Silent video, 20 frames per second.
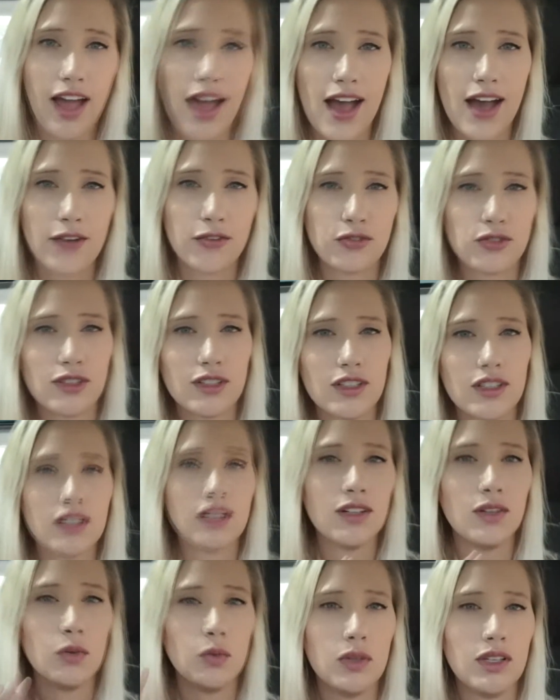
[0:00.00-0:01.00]

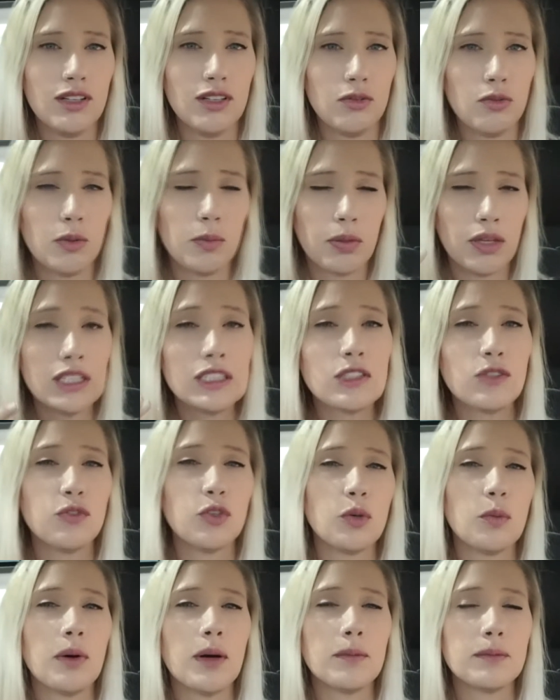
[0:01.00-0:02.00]
after we replaced the
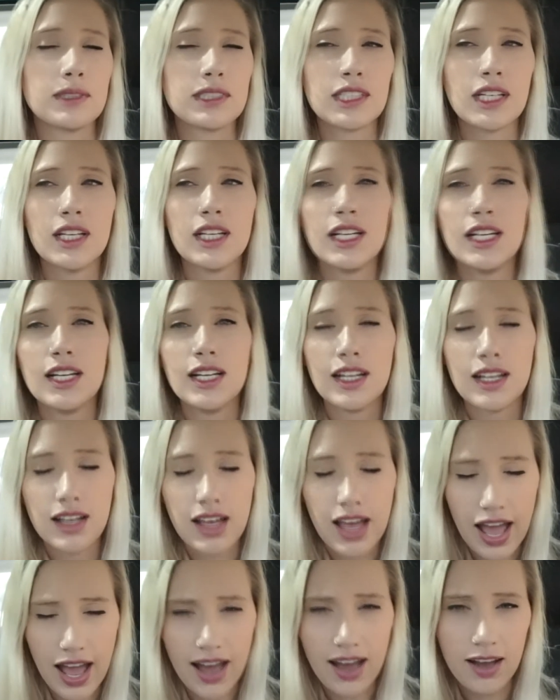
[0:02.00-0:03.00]
fuel pumps.
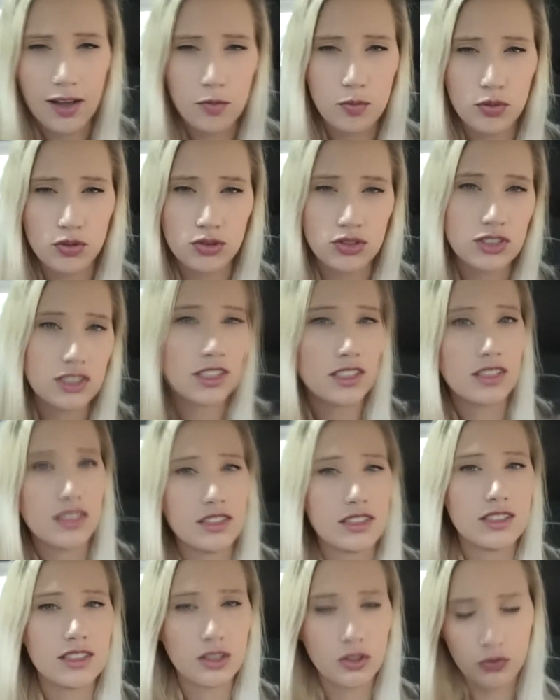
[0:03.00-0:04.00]
At high boost, it is
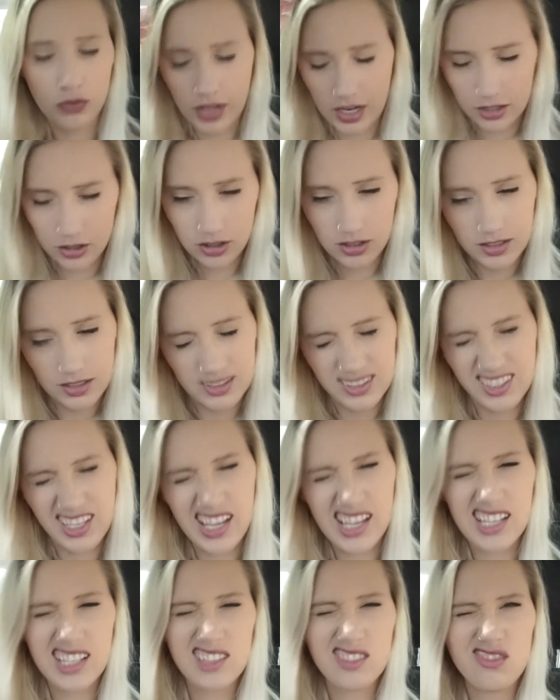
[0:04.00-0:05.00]
still flashing. It's
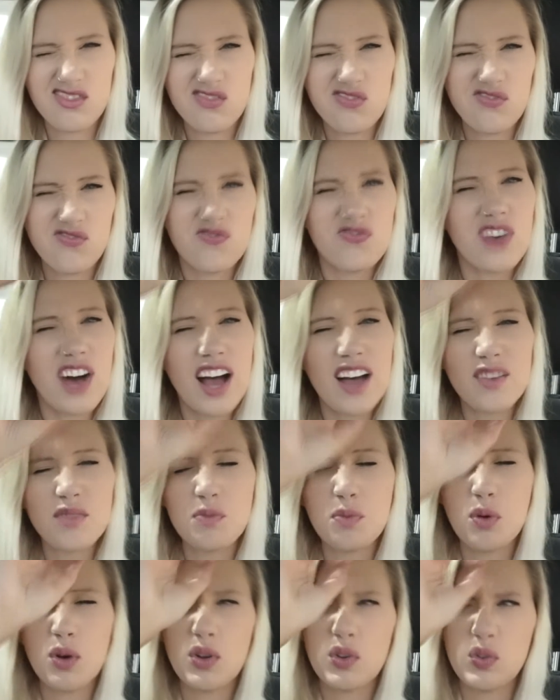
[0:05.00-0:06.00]
like
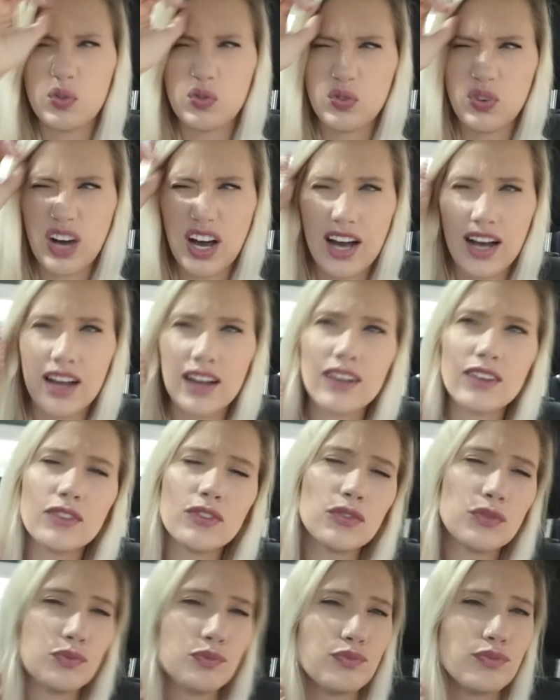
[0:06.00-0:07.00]
5.5
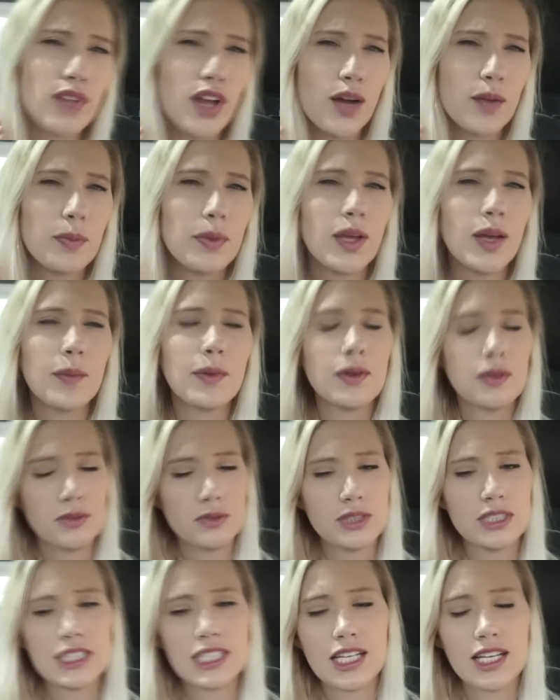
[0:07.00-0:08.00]
RPM, I
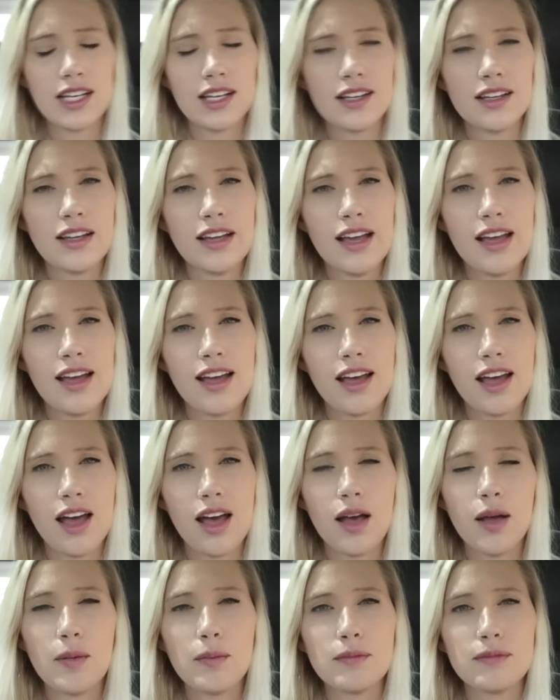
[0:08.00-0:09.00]
would say.
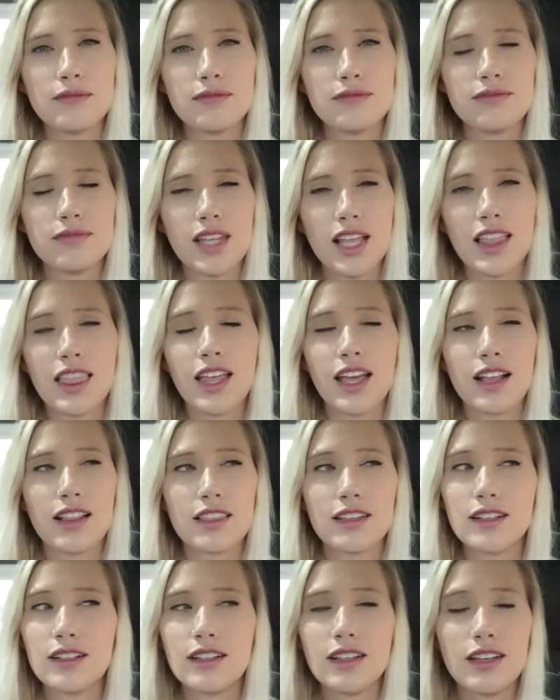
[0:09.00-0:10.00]
In like
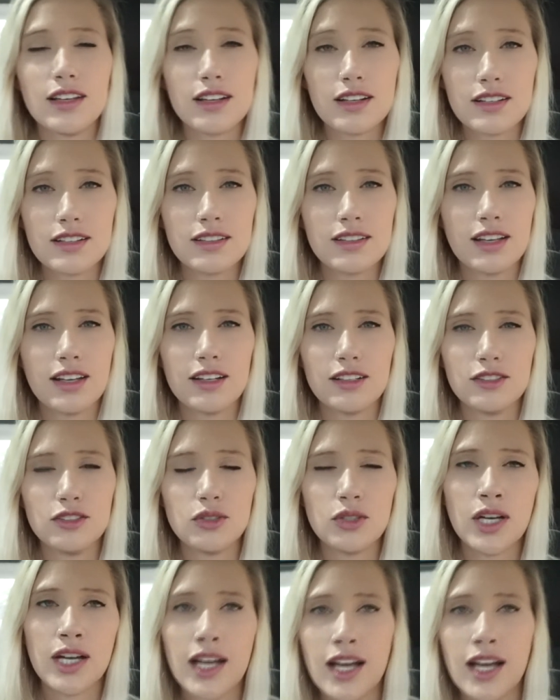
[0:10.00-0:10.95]
third gear, it'll do it.